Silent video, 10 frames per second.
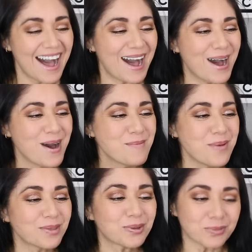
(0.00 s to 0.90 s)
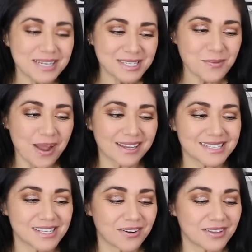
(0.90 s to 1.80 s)
Uh, but the reason why I
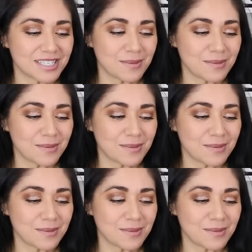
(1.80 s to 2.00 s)
consider this